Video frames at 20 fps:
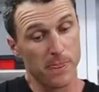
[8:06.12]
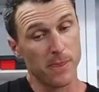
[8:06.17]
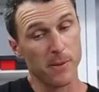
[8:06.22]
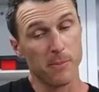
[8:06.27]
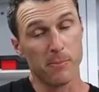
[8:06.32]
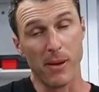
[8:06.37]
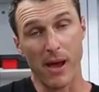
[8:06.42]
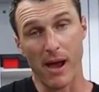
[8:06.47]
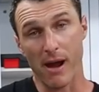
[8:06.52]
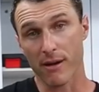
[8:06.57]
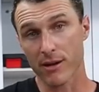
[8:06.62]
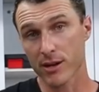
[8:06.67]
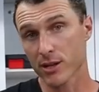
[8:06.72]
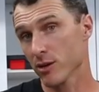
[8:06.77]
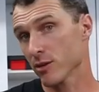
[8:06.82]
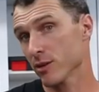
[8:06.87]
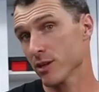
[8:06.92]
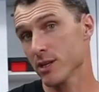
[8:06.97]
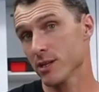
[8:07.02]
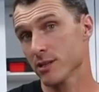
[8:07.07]
the parity
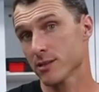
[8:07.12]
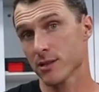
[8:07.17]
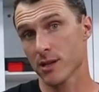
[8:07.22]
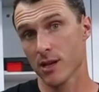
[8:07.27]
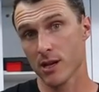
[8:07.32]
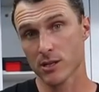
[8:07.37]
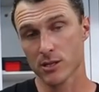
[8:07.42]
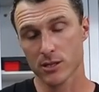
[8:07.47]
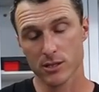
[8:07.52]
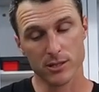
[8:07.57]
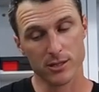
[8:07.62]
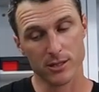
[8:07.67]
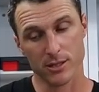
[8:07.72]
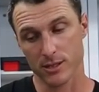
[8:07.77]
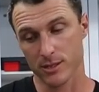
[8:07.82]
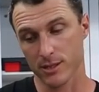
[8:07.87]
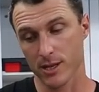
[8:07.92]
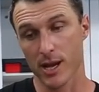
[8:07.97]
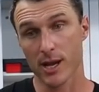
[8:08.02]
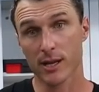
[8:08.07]
on these engines
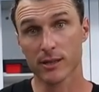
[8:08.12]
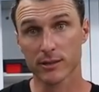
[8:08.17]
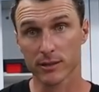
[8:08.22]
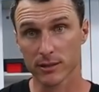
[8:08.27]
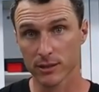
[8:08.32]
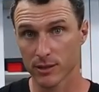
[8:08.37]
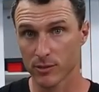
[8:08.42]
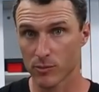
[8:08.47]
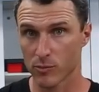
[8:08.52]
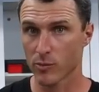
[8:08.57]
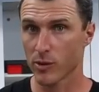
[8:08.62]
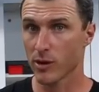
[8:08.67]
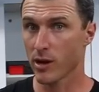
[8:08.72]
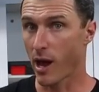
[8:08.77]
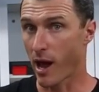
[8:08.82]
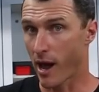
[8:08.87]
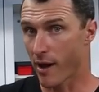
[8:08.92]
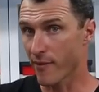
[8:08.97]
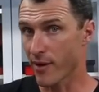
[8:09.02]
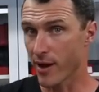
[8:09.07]
is excellent. We
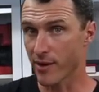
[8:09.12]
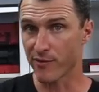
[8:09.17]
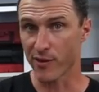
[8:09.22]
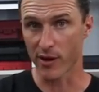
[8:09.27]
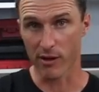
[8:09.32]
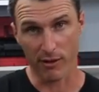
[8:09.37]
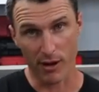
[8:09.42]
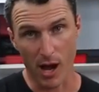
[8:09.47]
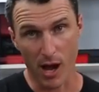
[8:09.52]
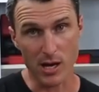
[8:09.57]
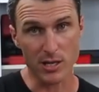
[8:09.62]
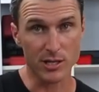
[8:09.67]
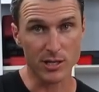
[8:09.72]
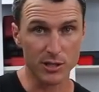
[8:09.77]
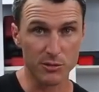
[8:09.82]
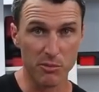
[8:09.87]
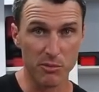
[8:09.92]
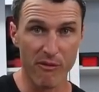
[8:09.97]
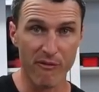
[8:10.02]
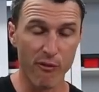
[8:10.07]
have had
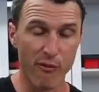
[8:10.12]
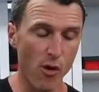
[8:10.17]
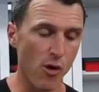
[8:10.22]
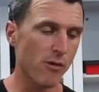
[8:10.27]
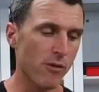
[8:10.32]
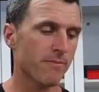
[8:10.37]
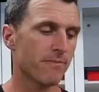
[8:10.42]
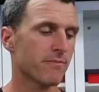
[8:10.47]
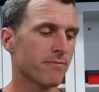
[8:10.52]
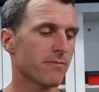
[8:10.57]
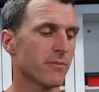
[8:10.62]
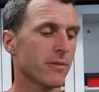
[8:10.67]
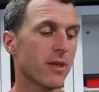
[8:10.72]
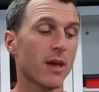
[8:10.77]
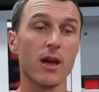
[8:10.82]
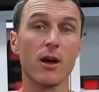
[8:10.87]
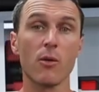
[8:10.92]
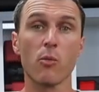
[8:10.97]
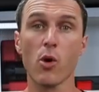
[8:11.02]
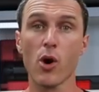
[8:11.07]
variations before.
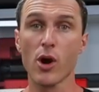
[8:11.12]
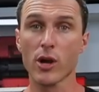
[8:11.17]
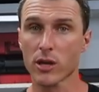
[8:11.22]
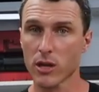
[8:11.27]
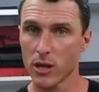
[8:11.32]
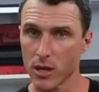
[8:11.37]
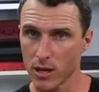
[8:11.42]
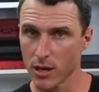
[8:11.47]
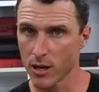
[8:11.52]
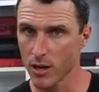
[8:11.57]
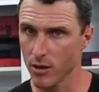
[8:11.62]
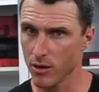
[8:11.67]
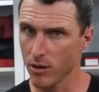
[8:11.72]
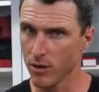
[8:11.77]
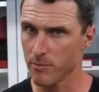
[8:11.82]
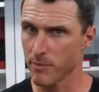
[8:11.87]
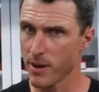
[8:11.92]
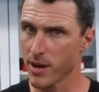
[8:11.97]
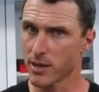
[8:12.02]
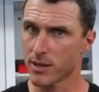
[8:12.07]
They're working
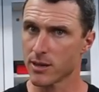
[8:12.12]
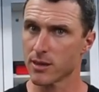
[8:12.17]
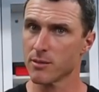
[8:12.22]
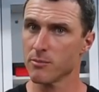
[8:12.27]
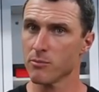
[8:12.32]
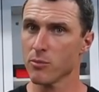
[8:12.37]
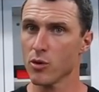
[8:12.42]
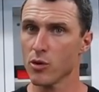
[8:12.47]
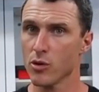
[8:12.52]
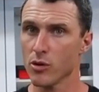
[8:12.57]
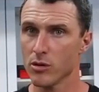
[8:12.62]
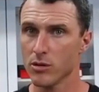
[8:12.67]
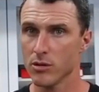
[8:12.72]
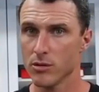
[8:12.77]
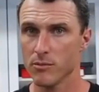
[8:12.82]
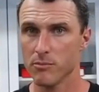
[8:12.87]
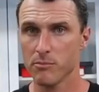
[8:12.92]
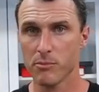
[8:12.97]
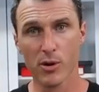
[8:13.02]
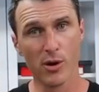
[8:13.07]
on making them more
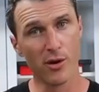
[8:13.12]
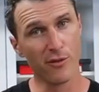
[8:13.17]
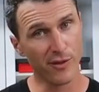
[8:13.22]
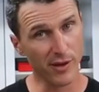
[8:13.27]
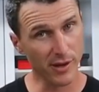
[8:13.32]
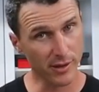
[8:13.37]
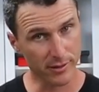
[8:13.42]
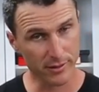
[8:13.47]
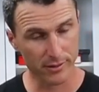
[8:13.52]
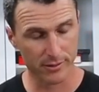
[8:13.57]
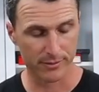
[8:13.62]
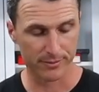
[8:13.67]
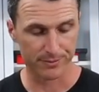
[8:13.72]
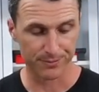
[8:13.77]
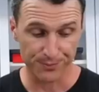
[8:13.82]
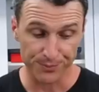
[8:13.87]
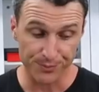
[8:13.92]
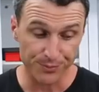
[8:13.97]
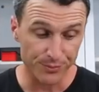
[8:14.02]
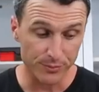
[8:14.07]
perfect.
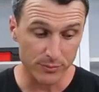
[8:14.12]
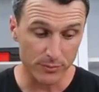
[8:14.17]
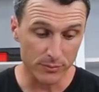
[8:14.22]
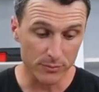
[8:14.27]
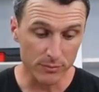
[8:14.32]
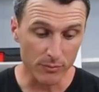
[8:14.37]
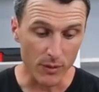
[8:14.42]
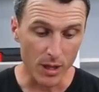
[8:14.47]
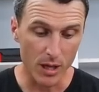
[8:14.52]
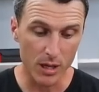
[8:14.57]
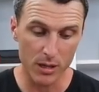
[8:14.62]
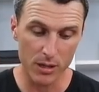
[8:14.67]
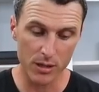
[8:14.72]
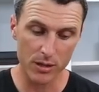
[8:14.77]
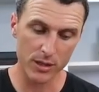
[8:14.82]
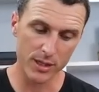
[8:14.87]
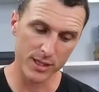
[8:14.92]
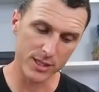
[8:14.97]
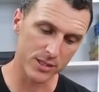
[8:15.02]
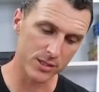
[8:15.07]

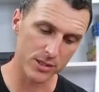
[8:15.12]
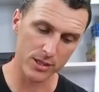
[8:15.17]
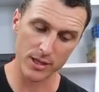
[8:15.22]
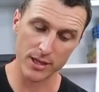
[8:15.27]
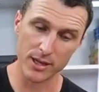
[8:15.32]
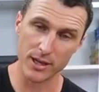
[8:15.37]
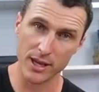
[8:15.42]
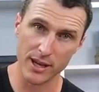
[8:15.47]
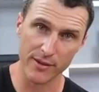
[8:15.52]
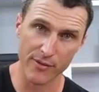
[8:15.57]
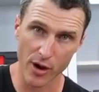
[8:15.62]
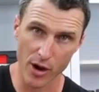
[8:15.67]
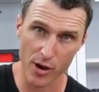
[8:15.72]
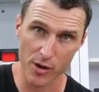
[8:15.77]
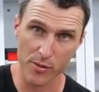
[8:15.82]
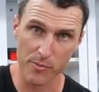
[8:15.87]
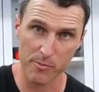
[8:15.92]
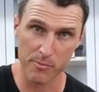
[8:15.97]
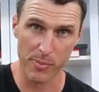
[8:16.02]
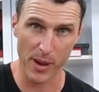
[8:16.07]
This
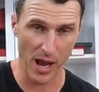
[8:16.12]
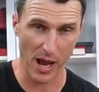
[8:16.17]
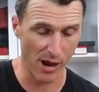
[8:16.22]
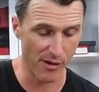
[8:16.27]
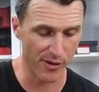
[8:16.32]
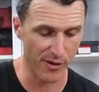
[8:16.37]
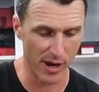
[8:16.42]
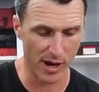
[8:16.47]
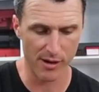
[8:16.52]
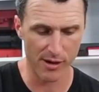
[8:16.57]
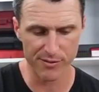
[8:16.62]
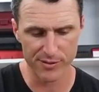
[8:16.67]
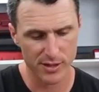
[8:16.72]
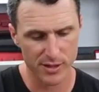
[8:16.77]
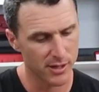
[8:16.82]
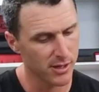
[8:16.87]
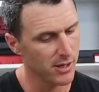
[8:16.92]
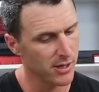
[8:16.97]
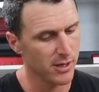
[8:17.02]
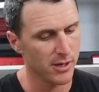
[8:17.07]
Evo power valve
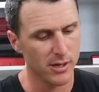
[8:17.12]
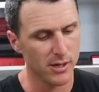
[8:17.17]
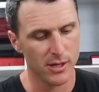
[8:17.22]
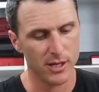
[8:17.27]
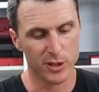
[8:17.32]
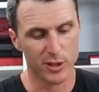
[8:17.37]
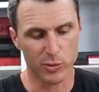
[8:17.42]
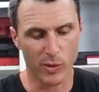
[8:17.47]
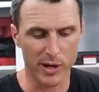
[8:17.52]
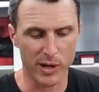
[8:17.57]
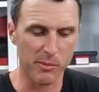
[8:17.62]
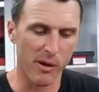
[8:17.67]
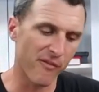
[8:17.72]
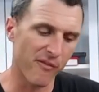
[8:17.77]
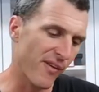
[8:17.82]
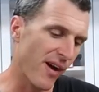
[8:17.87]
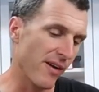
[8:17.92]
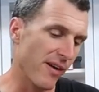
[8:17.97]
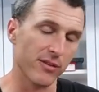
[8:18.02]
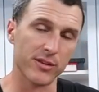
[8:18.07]
is one of my
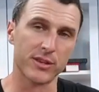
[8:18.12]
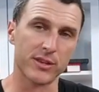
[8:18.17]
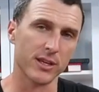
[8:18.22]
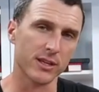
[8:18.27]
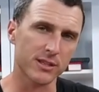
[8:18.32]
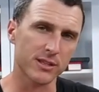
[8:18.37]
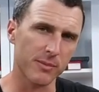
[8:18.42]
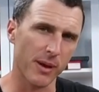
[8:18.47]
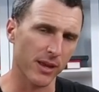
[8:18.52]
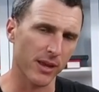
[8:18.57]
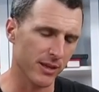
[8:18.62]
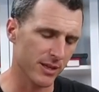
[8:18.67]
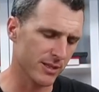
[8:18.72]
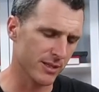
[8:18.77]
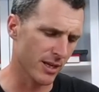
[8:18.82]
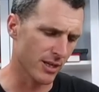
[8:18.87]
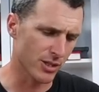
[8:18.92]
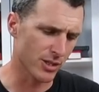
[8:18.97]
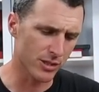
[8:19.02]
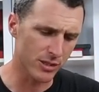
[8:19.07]
favorite things about
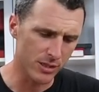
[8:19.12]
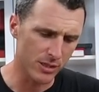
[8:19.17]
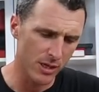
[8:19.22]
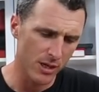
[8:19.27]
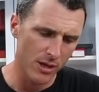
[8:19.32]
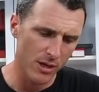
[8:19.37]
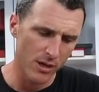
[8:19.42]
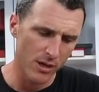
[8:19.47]
these engines.